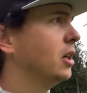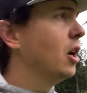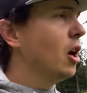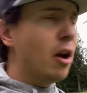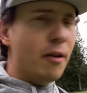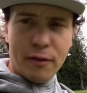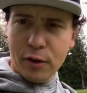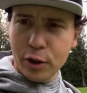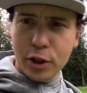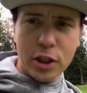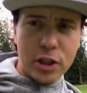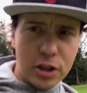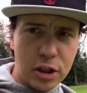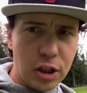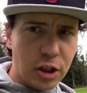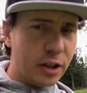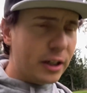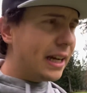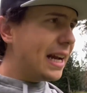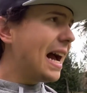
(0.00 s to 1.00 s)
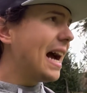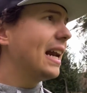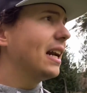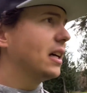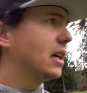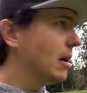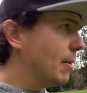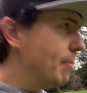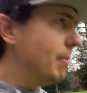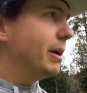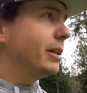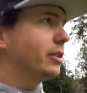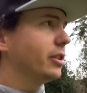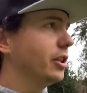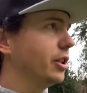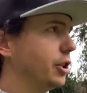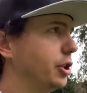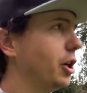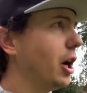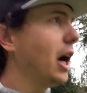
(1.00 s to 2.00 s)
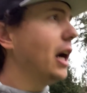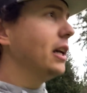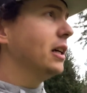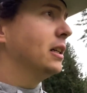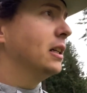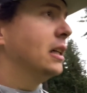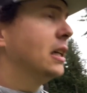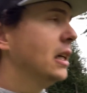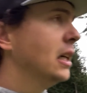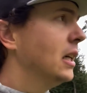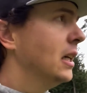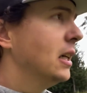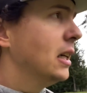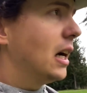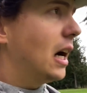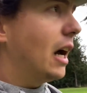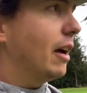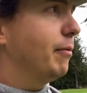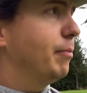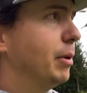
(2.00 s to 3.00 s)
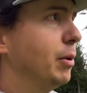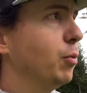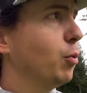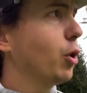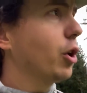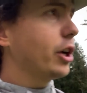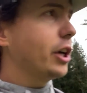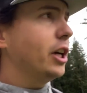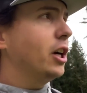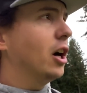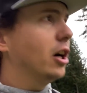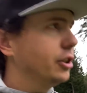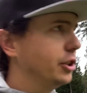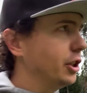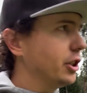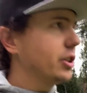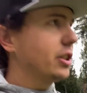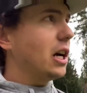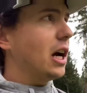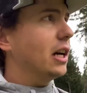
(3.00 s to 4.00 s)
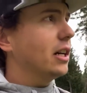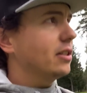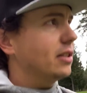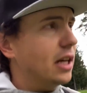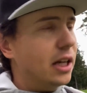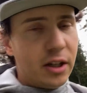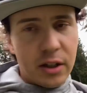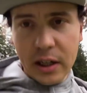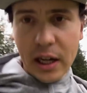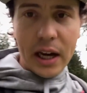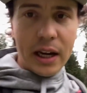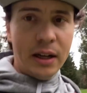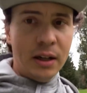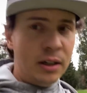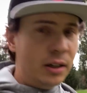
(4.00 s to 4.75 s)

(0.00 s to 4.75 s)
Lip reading: for just learning how to commit to the shot, I've been working on just kind of saying, okay,